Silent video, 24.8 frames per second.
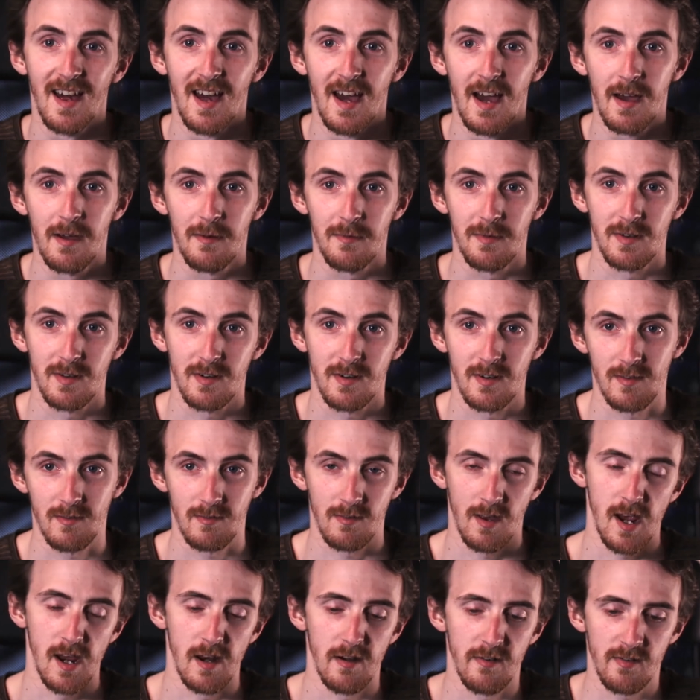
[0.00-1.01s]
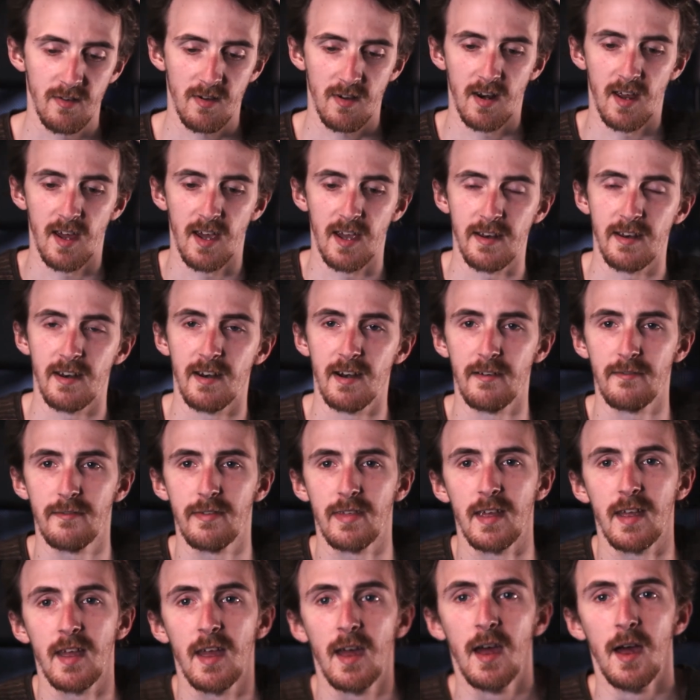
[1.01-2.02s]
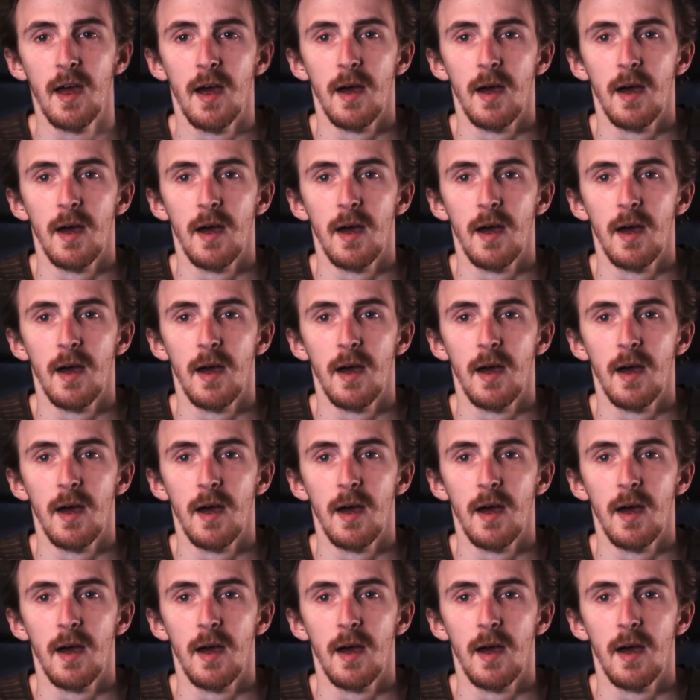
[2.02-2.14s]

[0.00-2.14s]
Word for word: I mean, just haters gonna hate and everything.